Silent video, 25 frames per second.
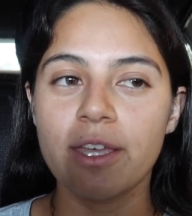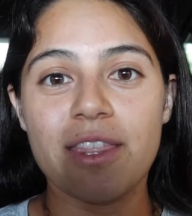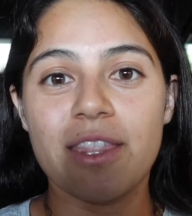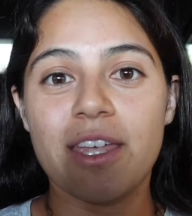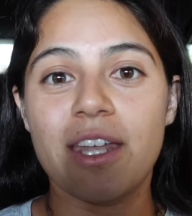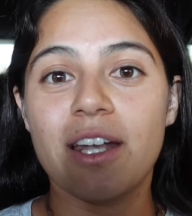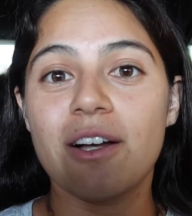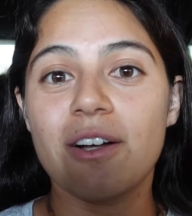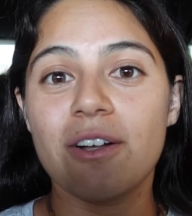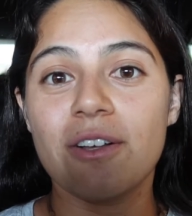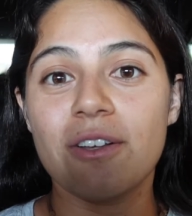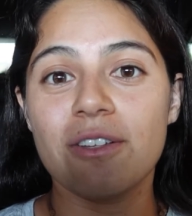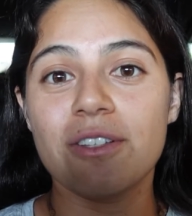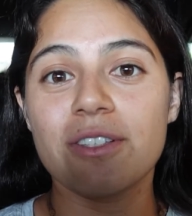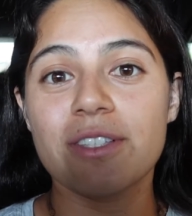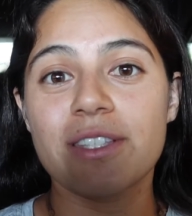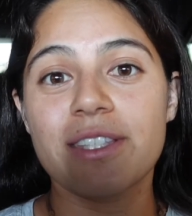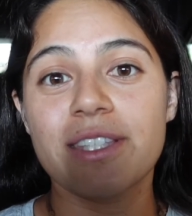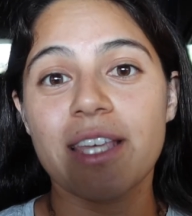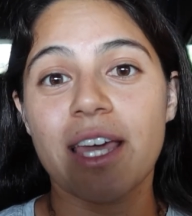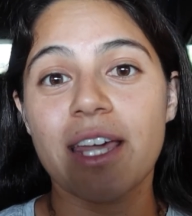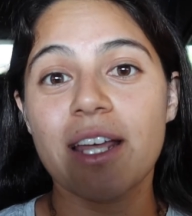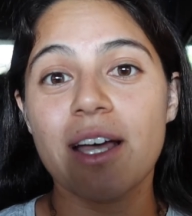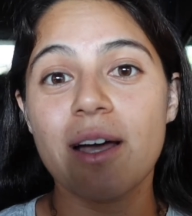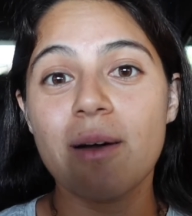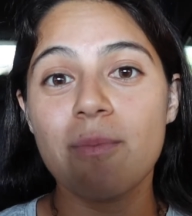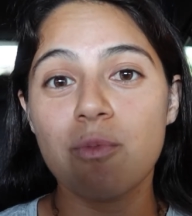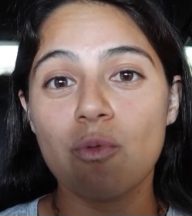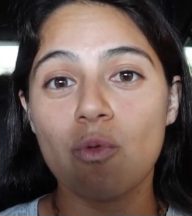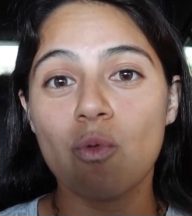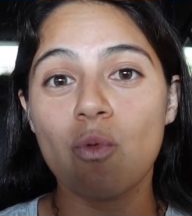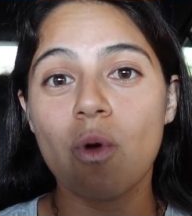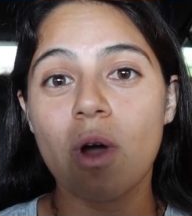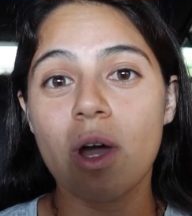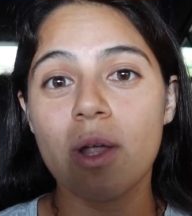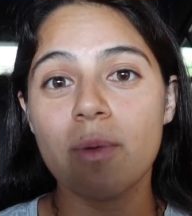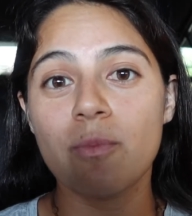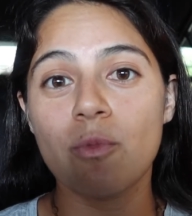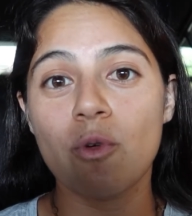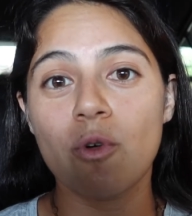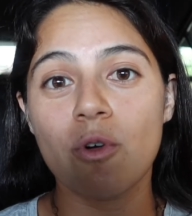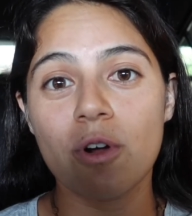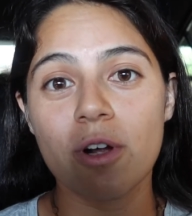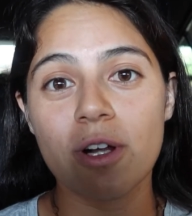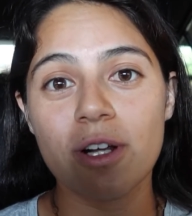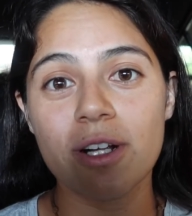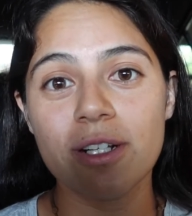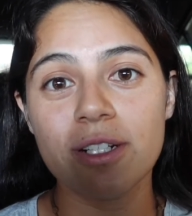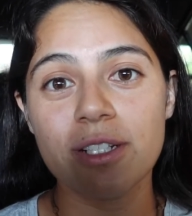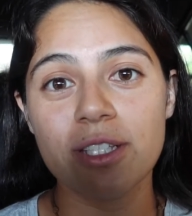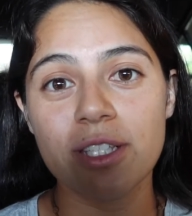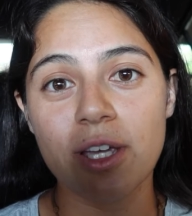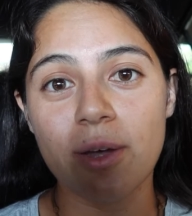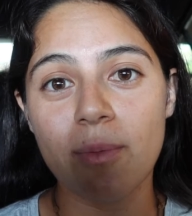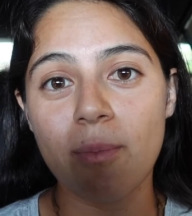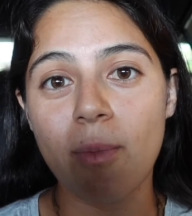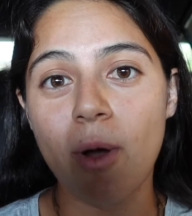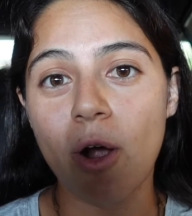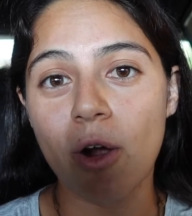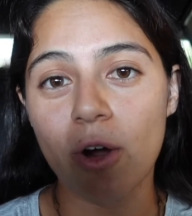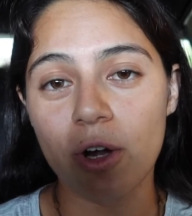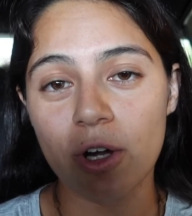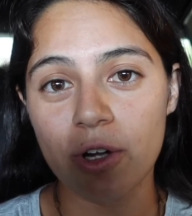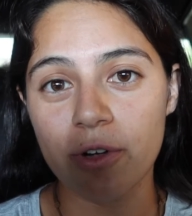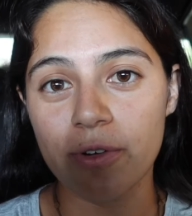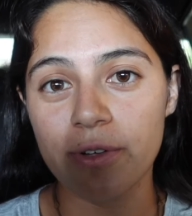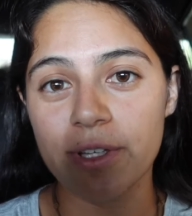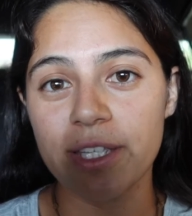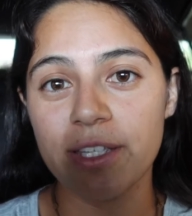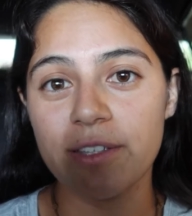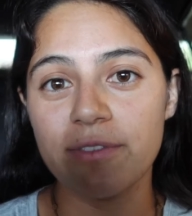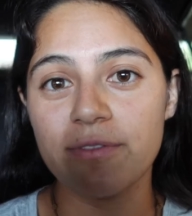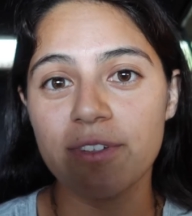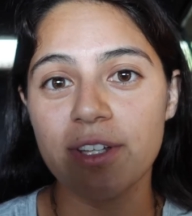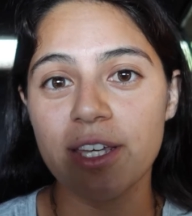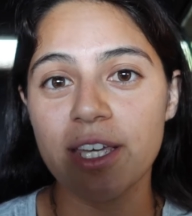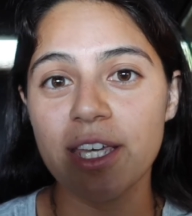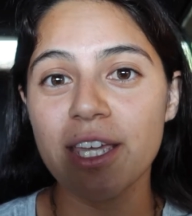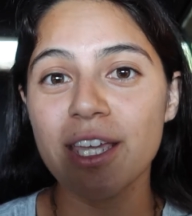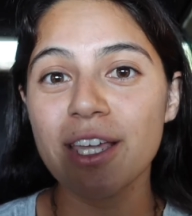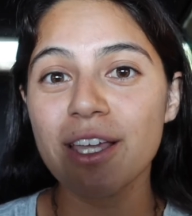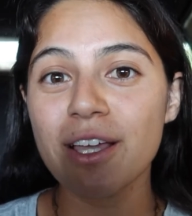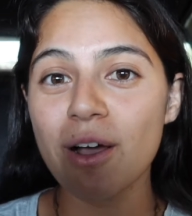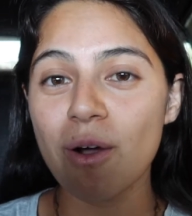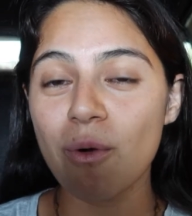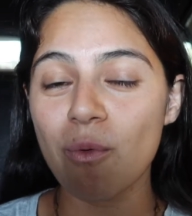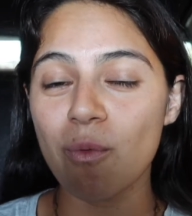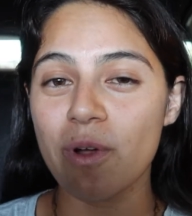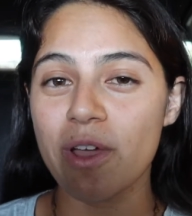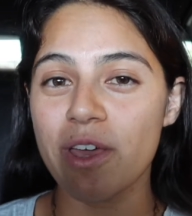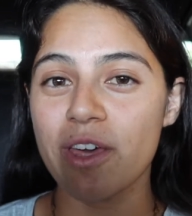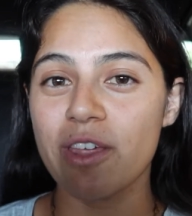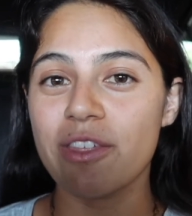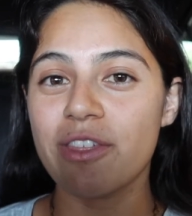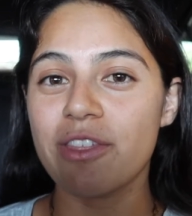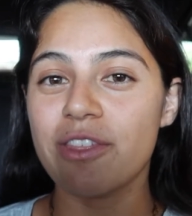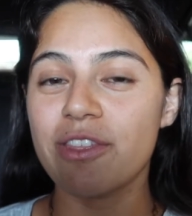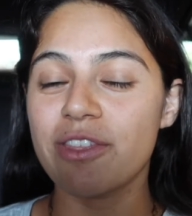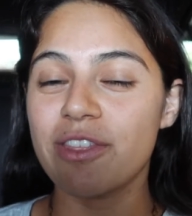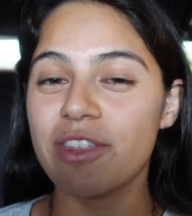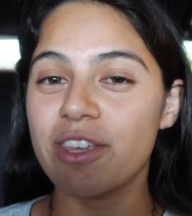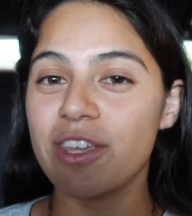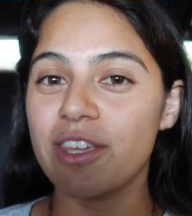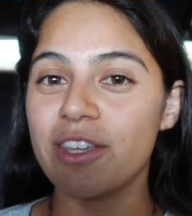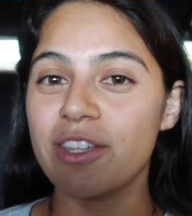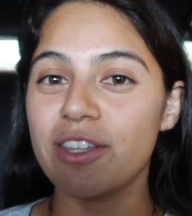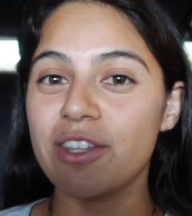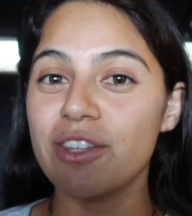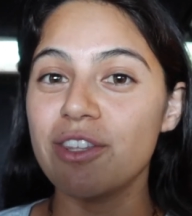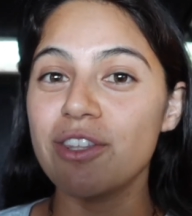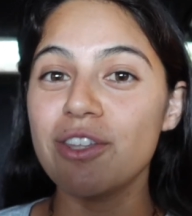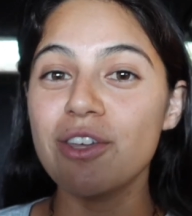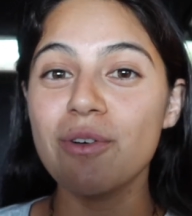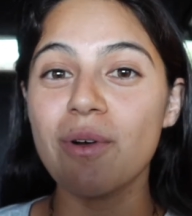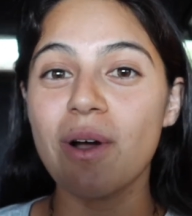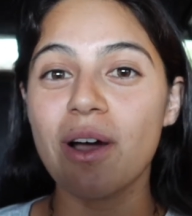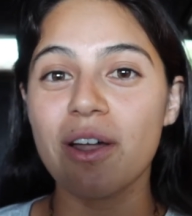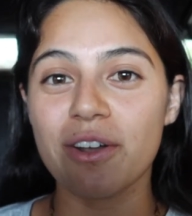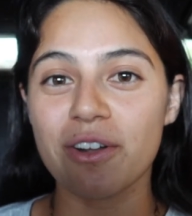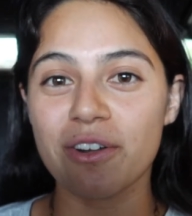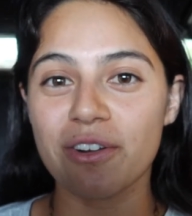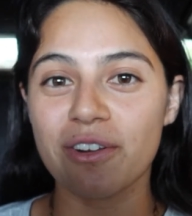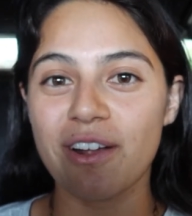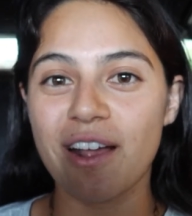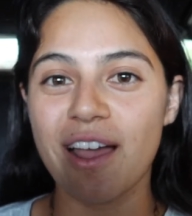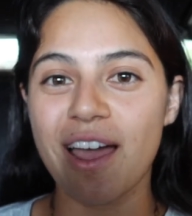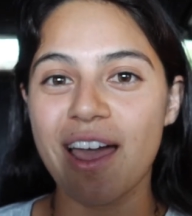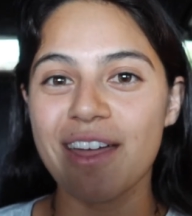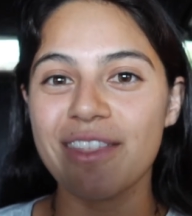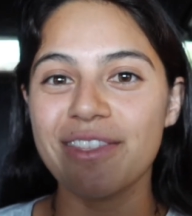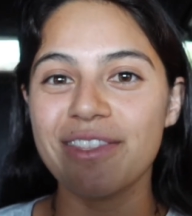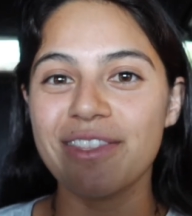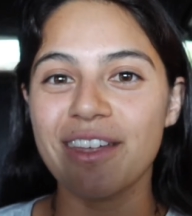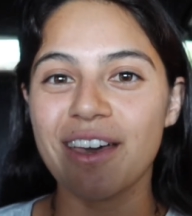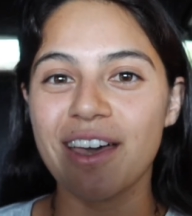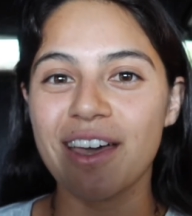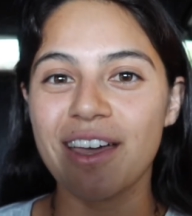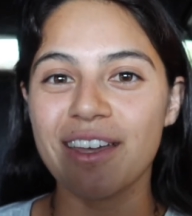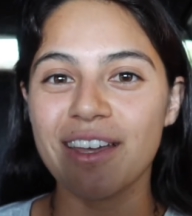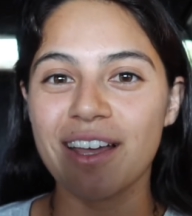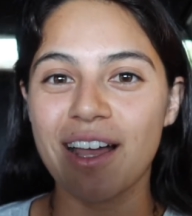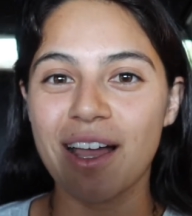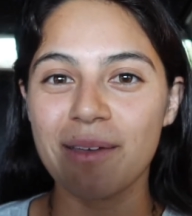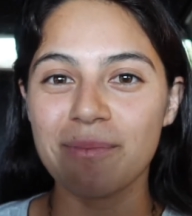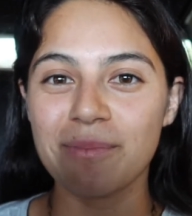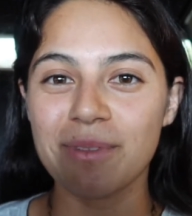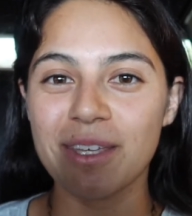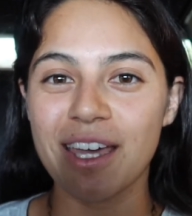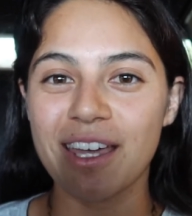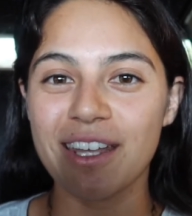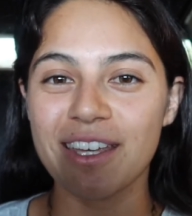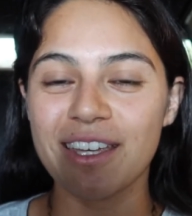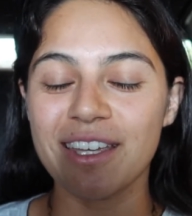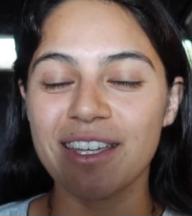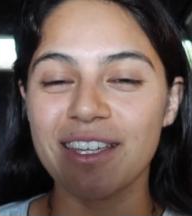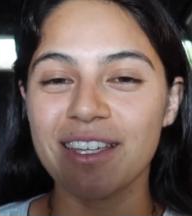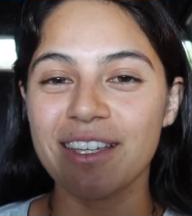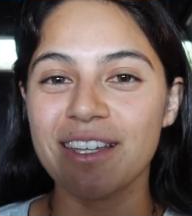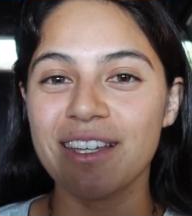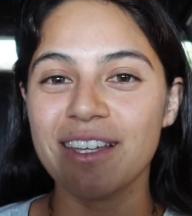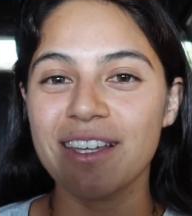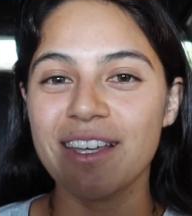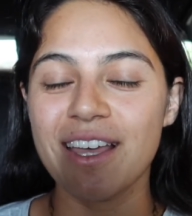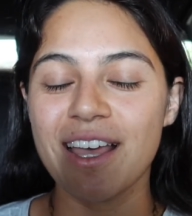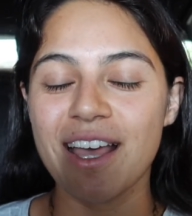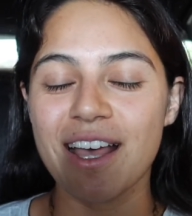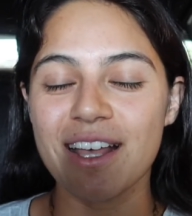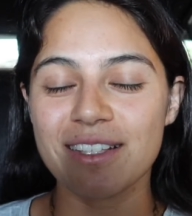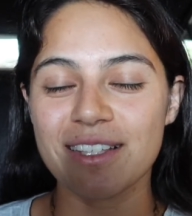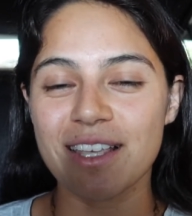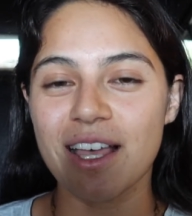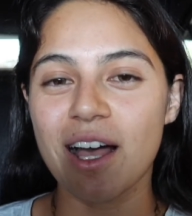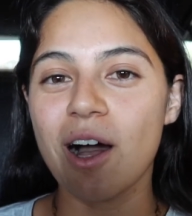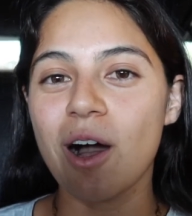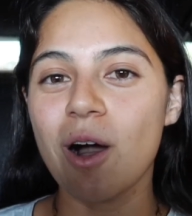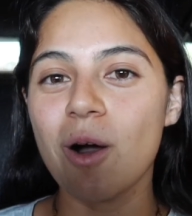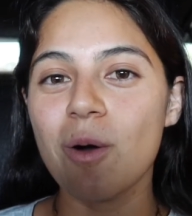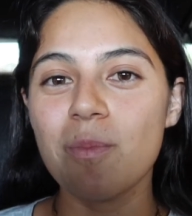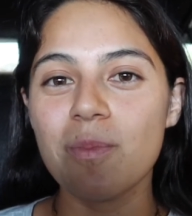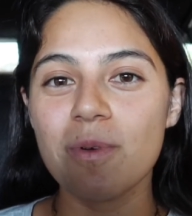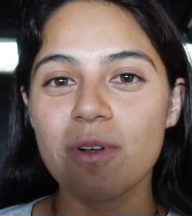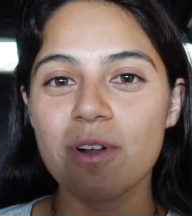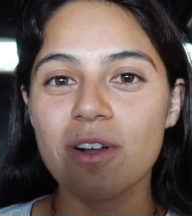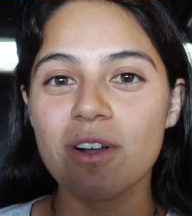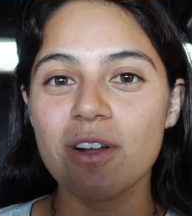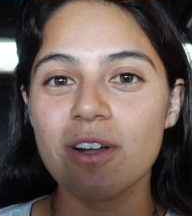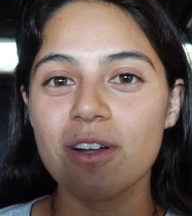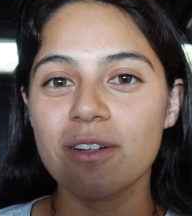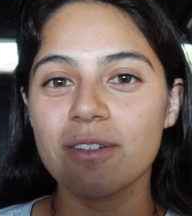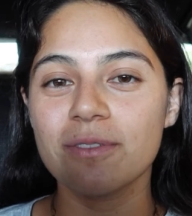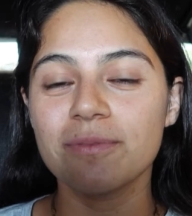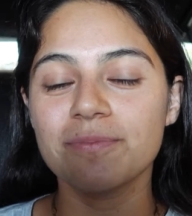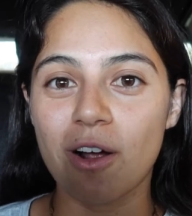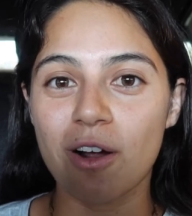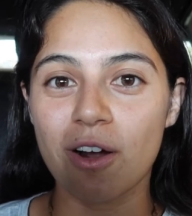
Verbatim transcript: Then I'll set up one more tomorrow evening with the new undergrad that I'm getting as a helper.